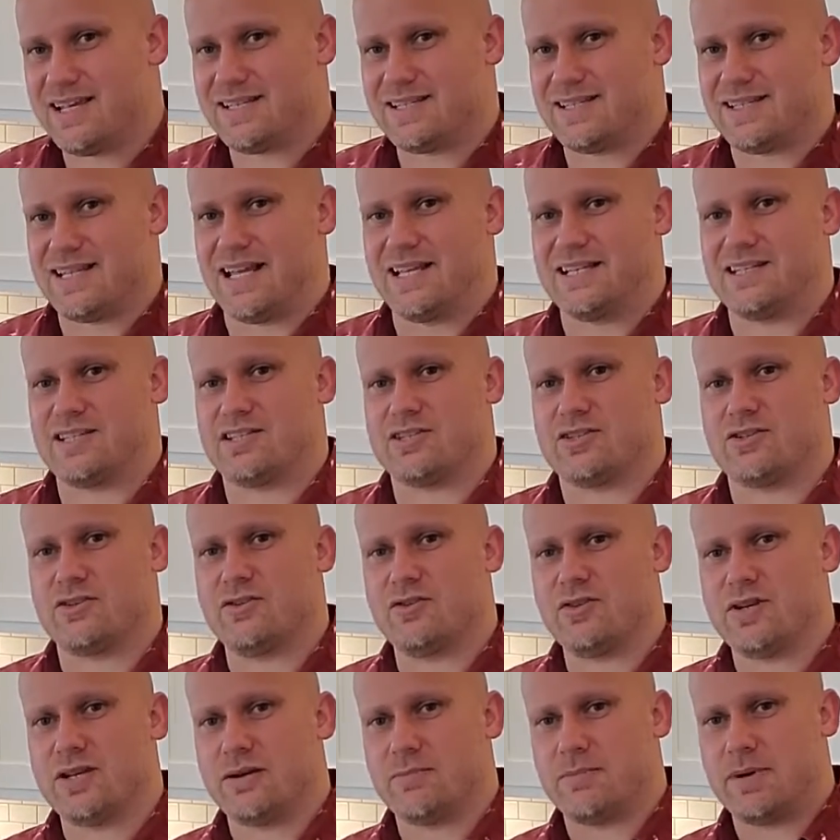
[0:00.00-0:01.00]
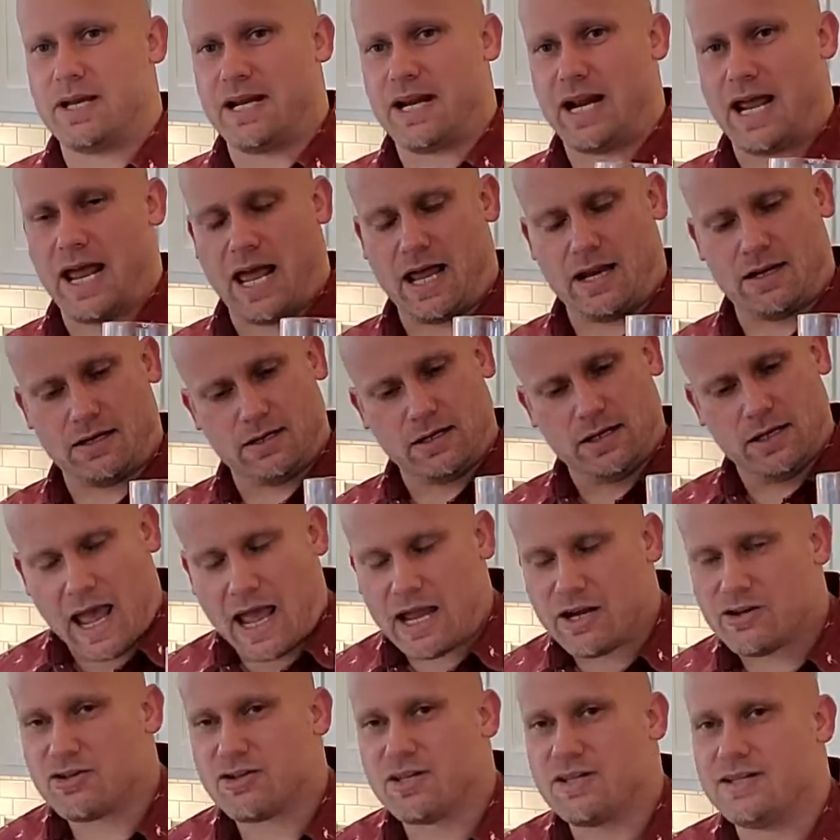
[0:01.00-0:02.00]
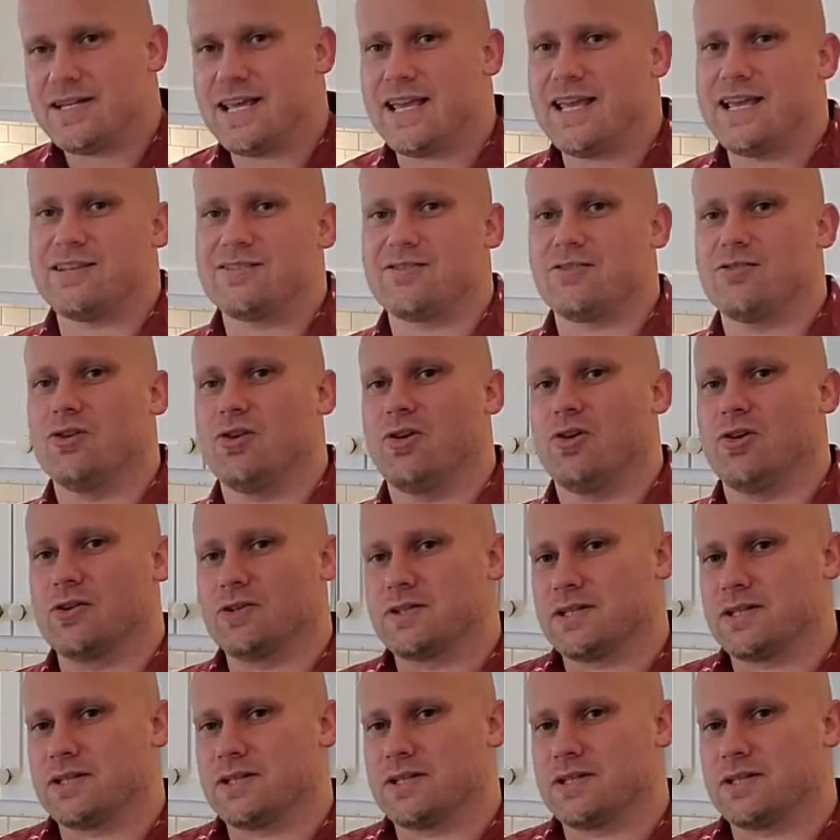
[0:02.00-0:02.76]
is that stirring a Manhattan actually takes a long